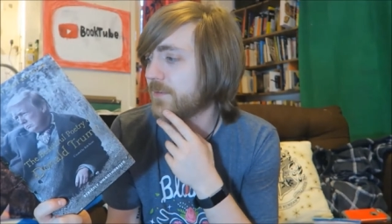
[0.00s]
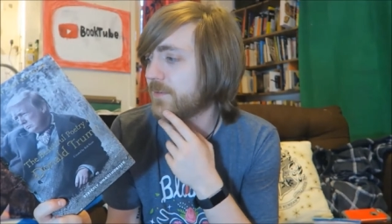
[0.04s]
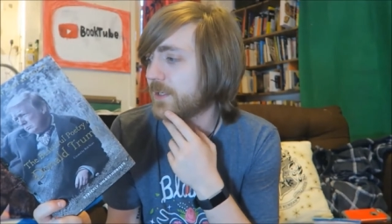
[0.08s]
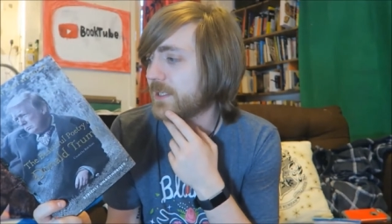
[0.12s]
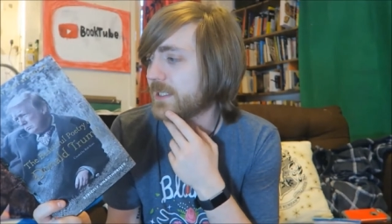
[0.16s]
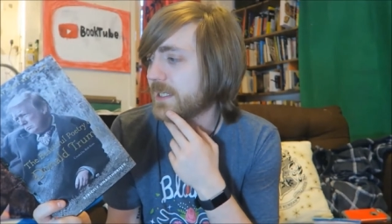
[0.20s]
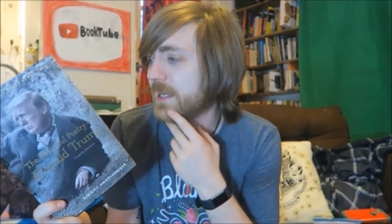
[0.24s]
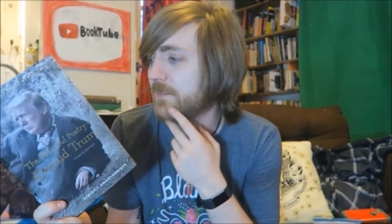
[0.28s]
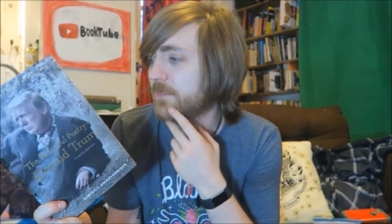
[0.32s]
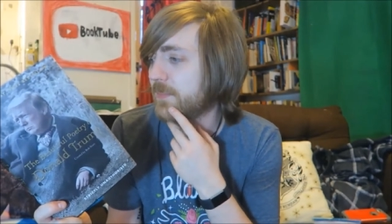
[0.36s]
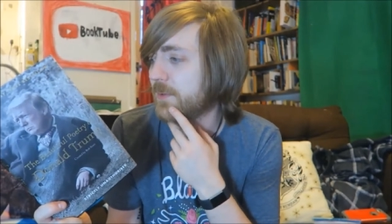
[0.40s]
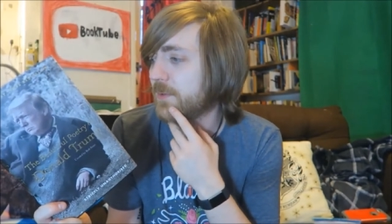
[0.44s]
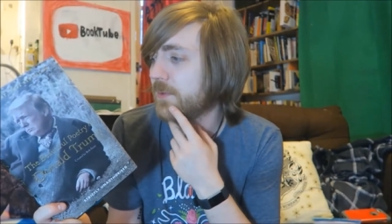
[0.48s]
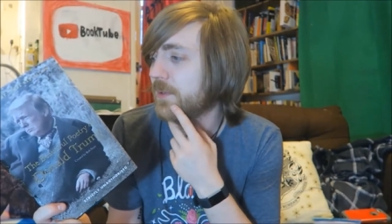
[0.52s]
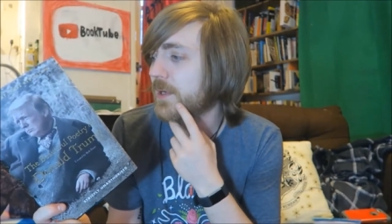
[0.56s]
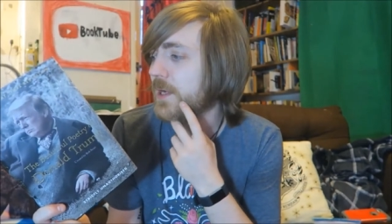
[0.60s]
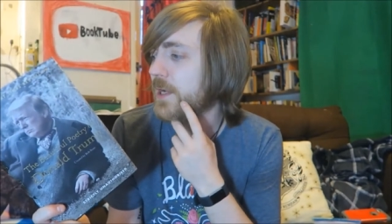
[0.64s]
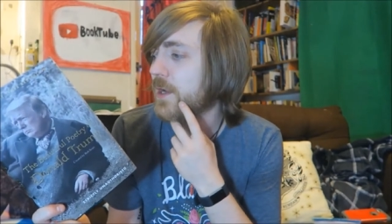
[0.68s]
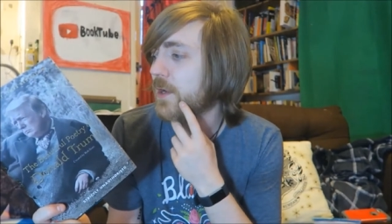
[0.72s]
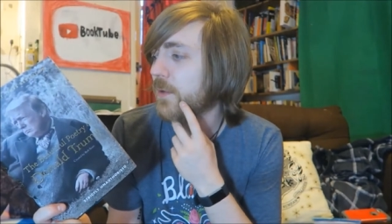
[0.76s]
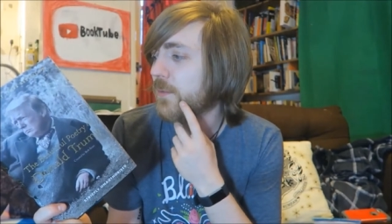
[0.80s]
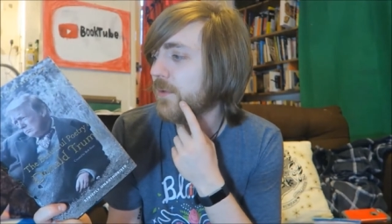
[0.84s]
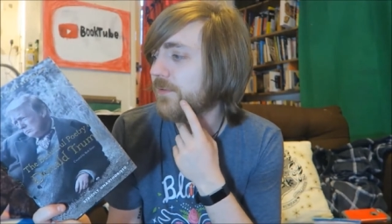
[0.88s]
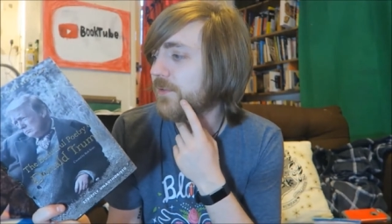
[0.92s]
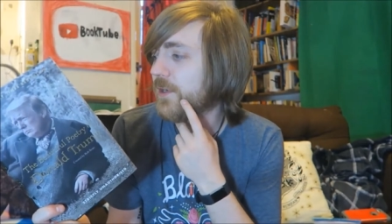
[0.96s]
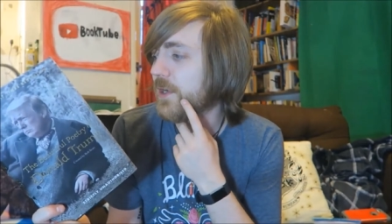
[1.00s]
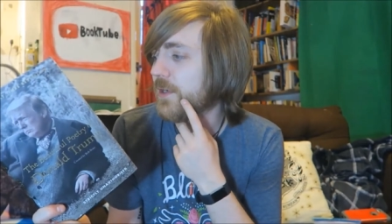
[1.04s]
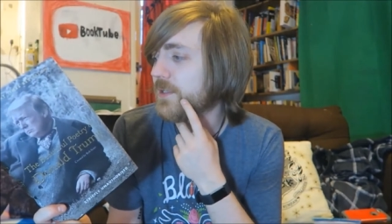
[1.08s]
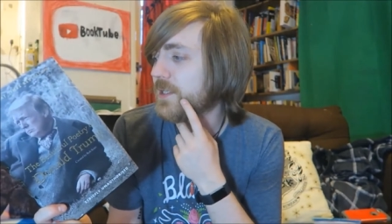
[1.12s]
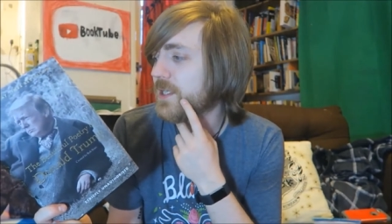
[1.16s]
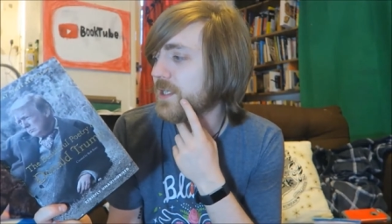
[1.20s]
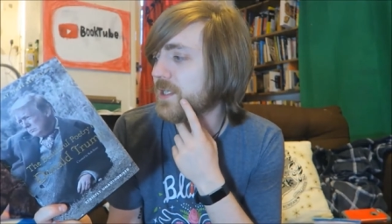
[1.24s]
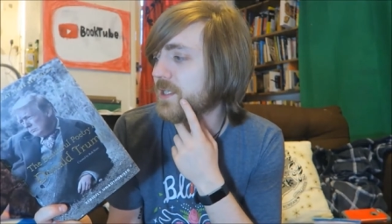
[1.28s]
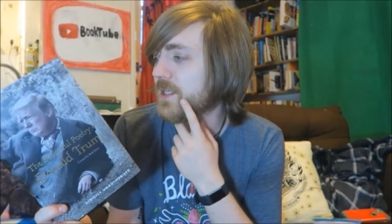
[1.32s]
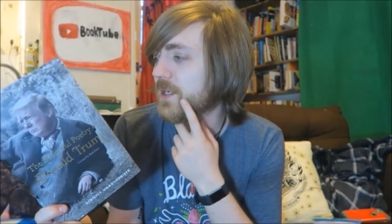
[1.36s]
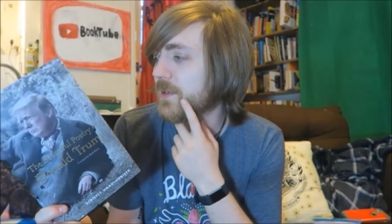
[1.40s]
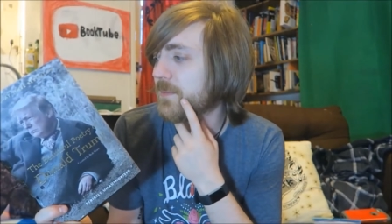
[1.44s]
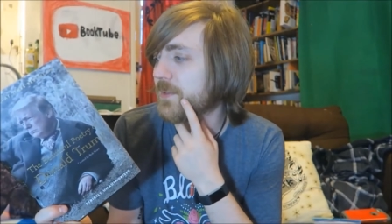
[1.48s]
So for example, we've
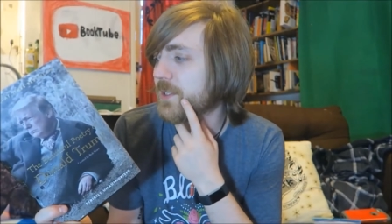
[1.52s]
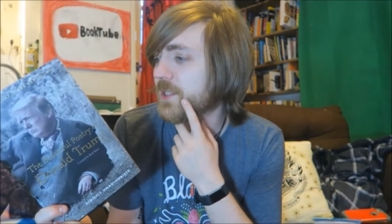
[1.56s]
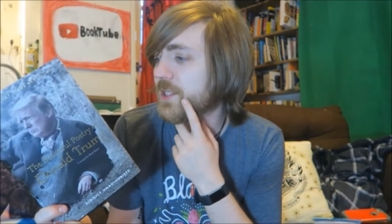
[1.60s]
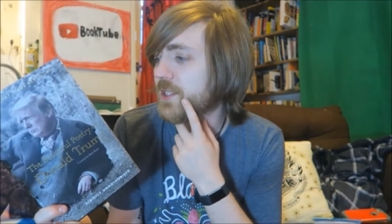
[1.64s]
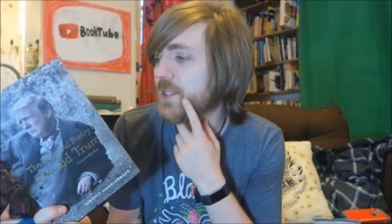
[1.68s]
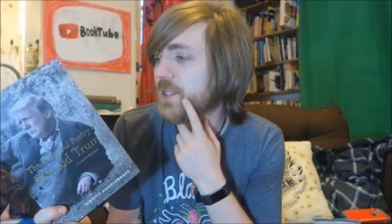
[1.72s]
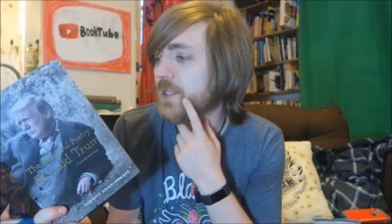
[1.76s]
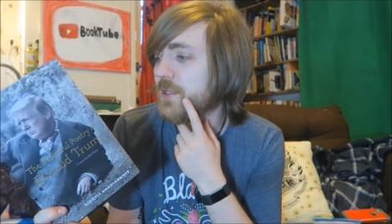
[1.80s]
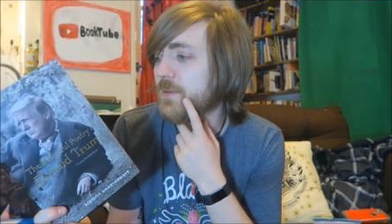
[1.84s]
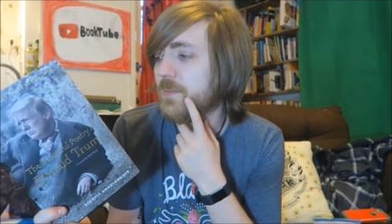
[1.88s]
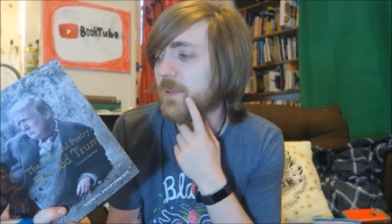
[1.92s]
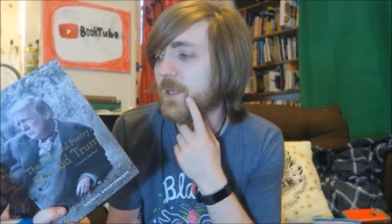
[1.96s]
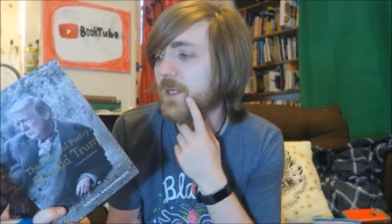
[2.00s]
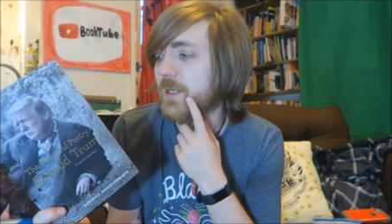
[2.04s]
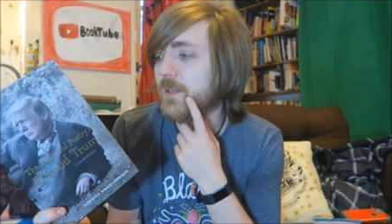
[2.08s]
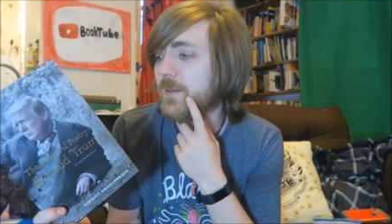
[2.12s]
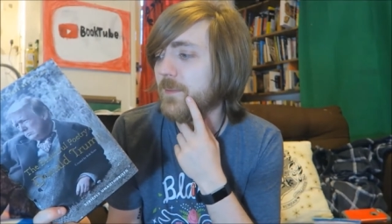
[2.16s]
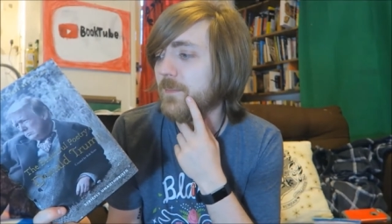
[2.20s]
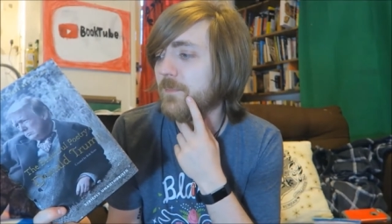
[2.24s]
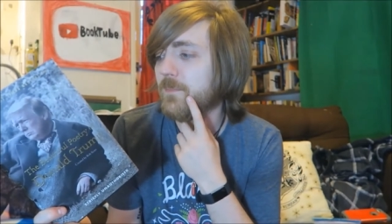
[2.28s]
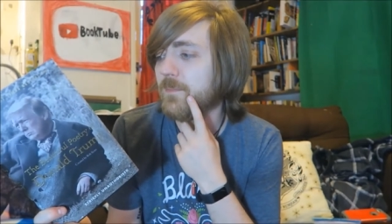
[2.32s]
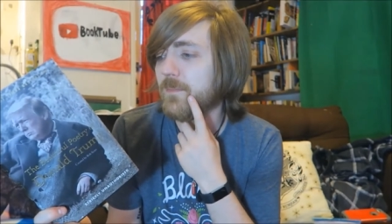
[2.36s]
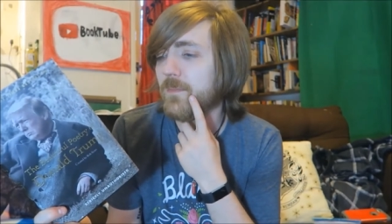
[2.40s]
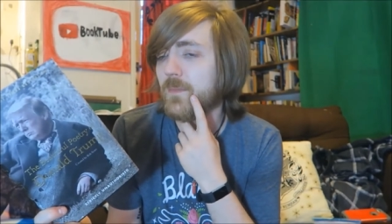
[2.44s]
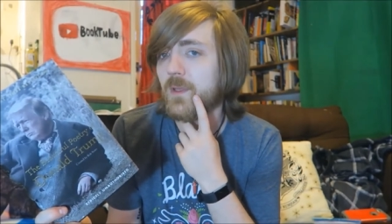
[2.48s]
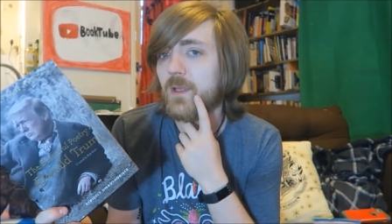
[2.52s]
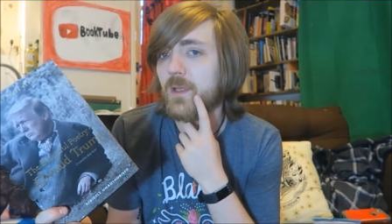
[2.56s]
got to stop the stupid.